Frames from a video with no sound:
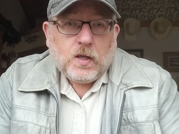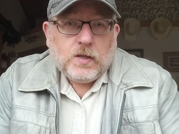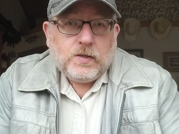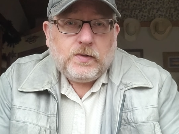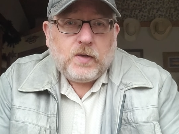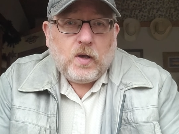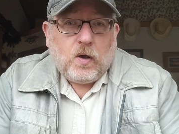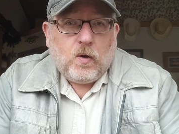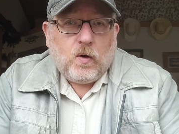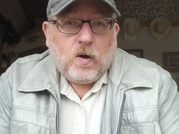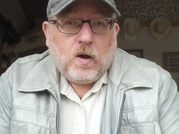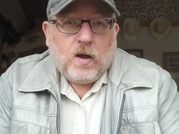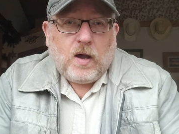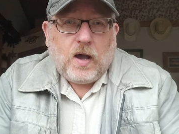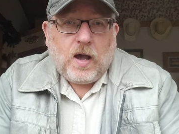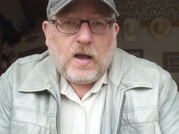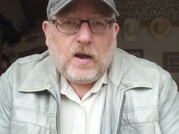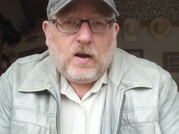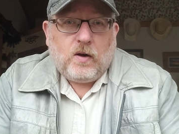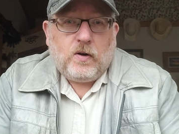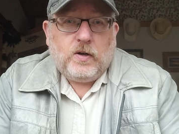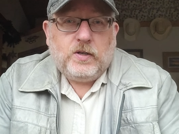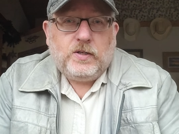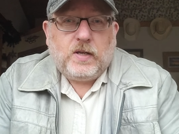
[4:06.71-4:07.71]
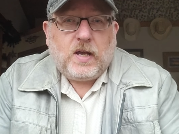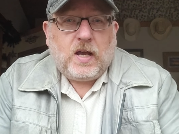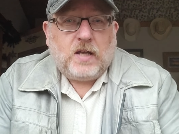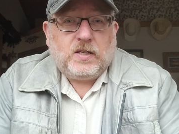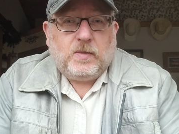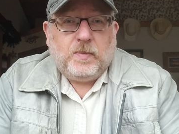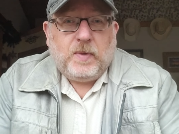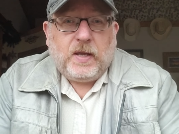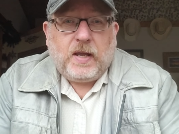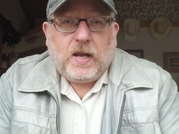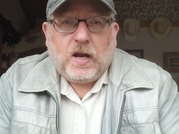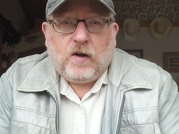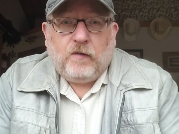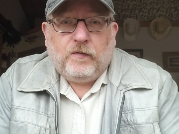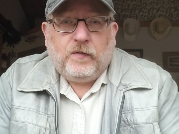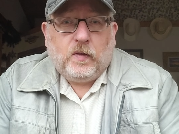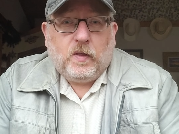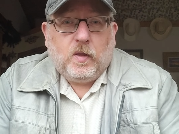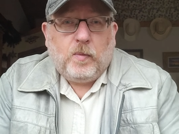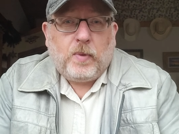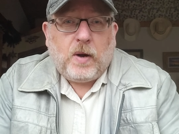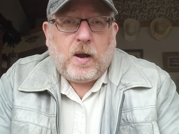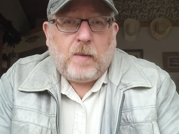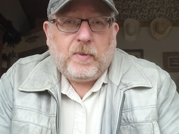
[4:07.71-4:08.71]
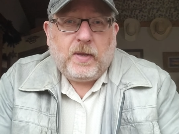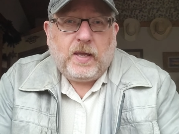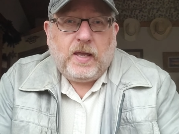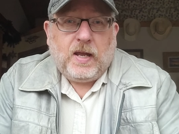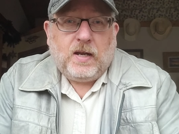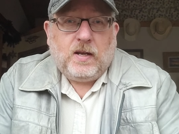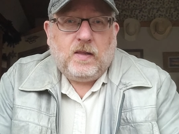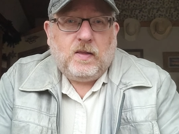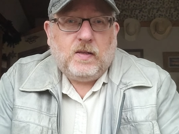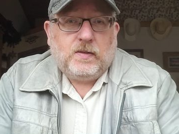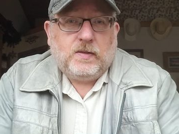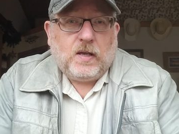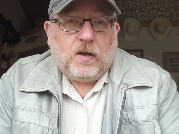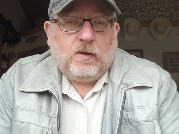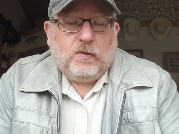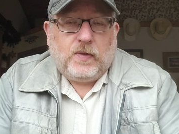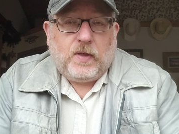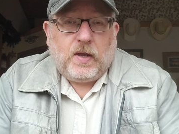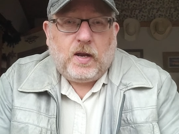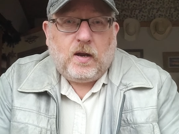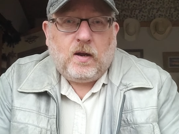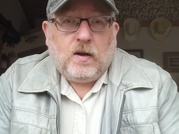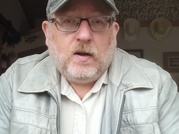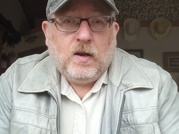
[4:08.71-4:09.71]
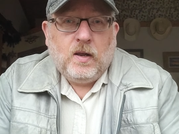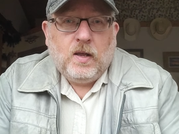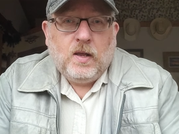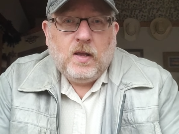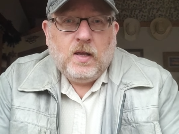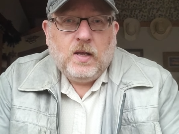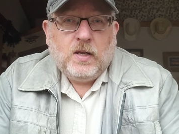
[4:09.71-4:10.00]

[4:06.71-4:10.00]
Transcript: So I urge you guys to be careful of the propaganda that's out there.